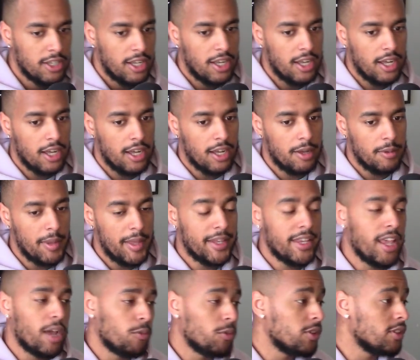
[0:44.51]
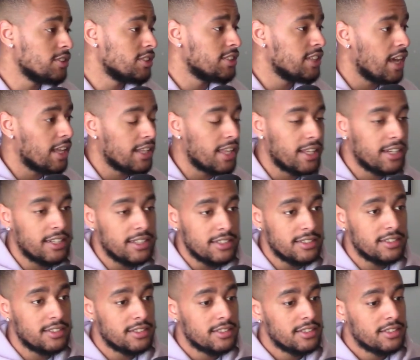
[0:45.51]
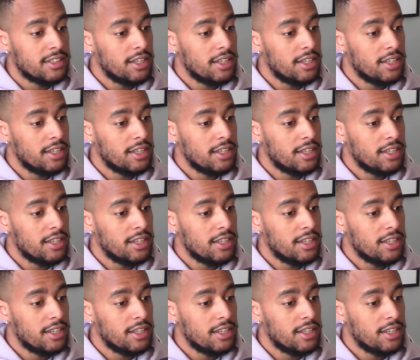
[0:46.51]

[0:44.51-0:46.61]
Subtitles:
And yeah, we're going to see how that is.